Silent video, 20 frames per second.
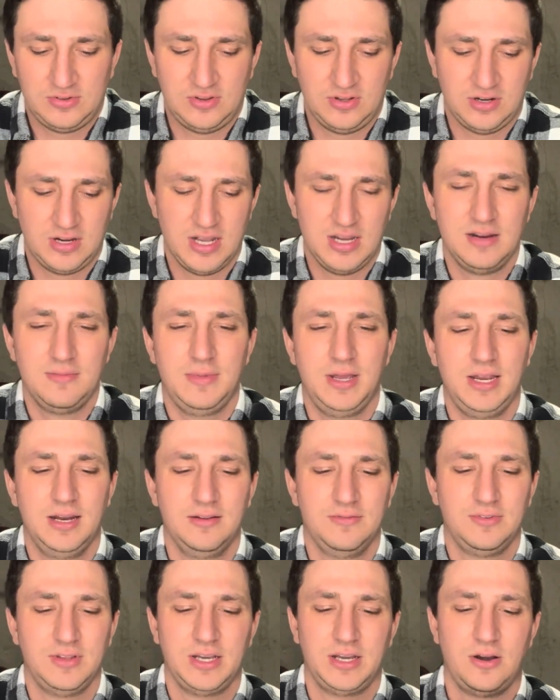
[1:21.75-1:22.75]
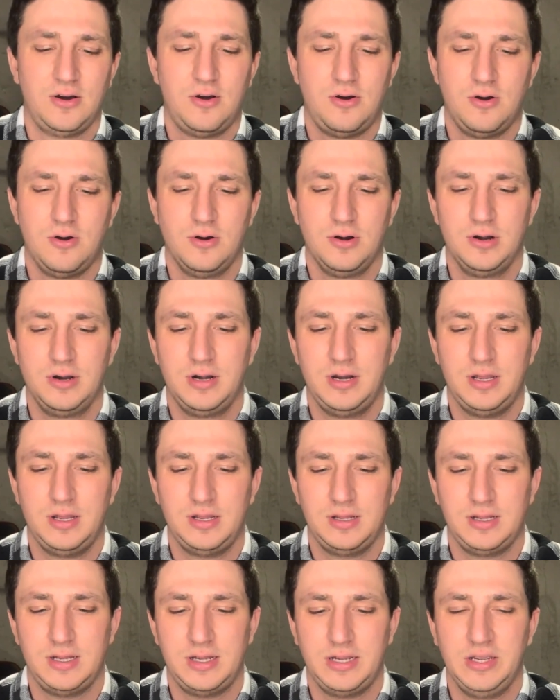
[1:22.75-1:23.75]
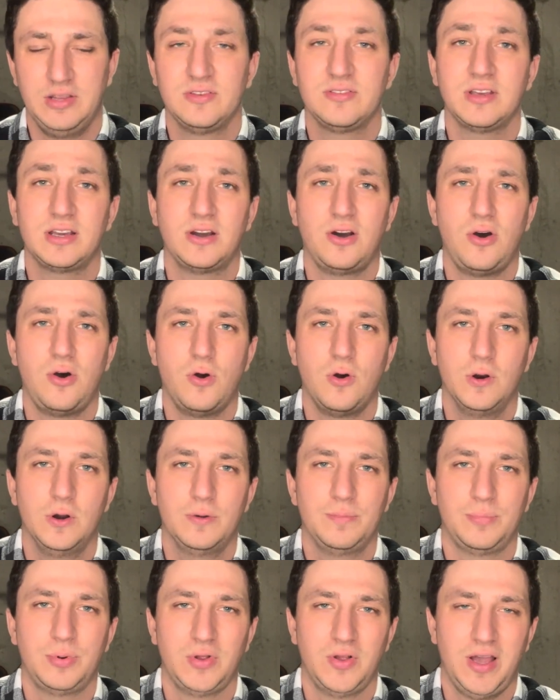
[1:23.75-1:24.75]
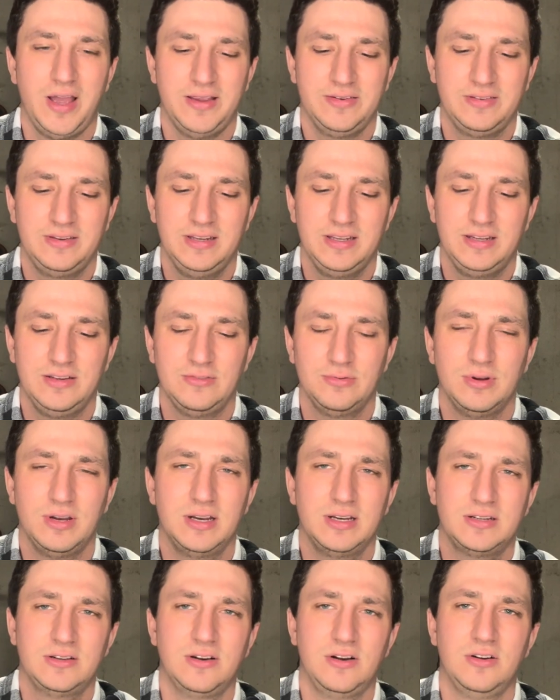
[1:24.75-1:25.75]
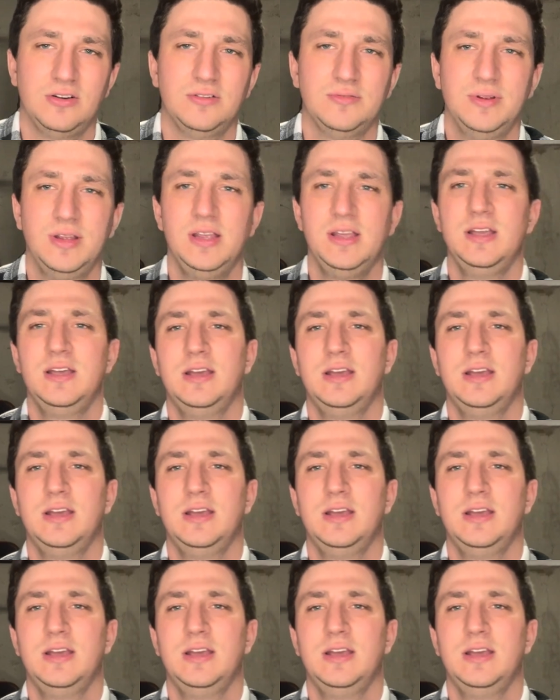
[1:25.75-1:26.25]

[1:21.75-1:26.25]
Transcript: They're kind of made of like a hard, I guess like a hard plastic is what I'd call them.